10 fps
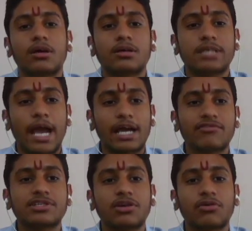
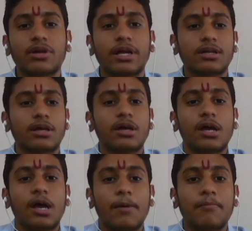Sacrificing your knight.
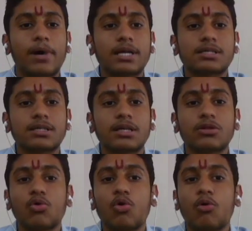But
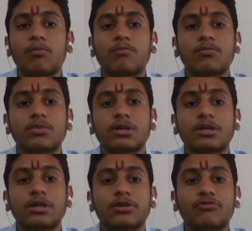no,
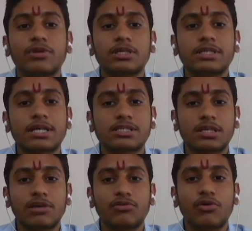it will just
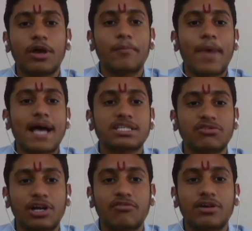give you a
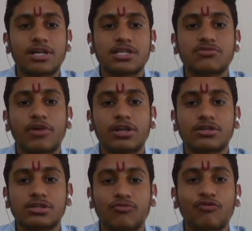massive advantage
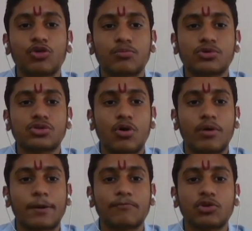when few moves over.